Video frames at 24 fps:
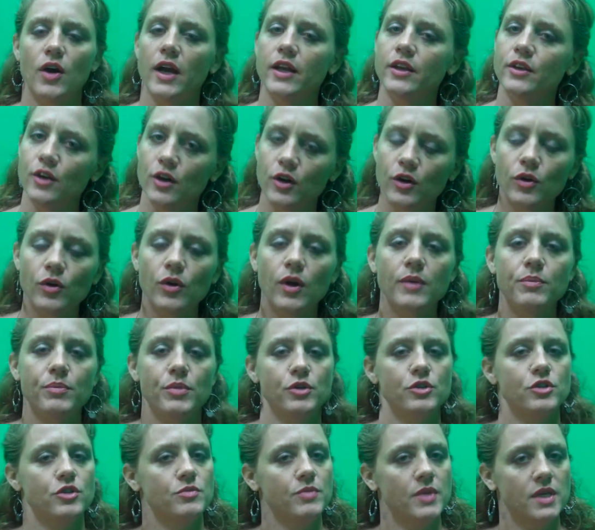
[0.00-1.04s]
I
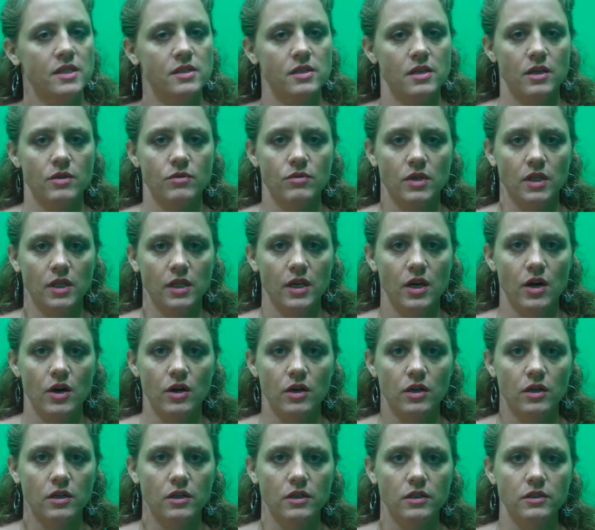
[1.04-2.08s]
push my son really
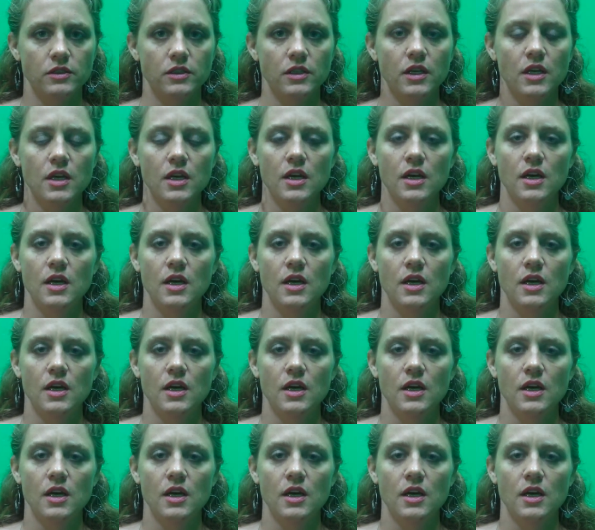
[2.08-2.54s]
hard.